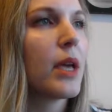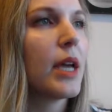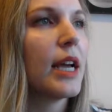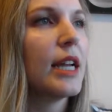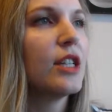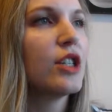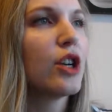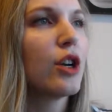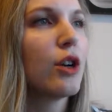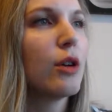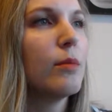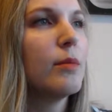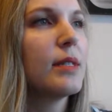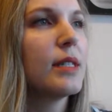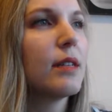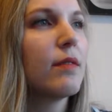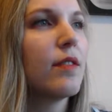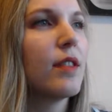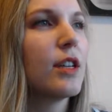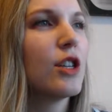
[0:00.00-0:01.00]
In terms
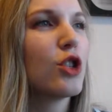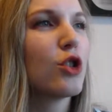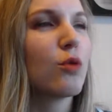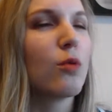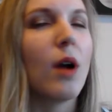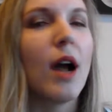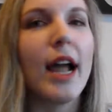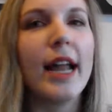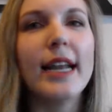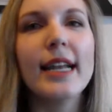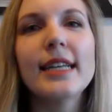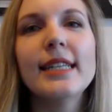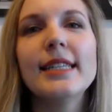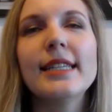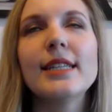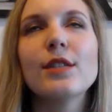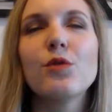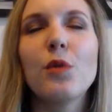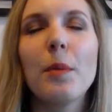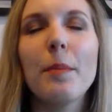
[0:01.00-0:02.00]
of the dryness,
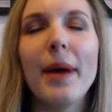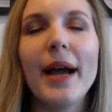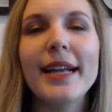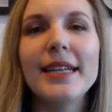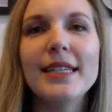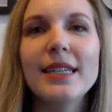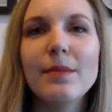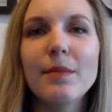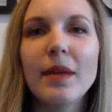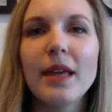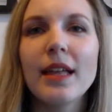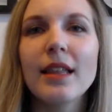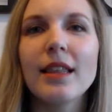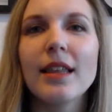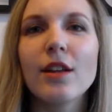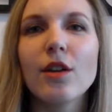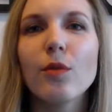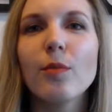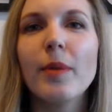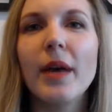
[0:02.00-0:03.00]
it's reminding me a
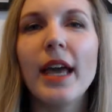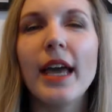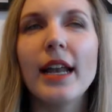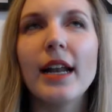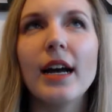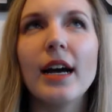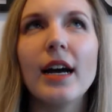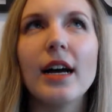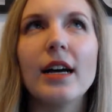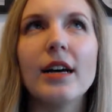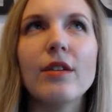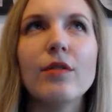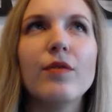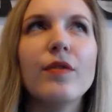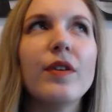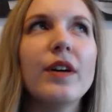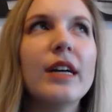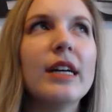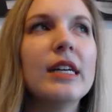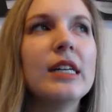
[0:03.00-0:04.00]
little bit of,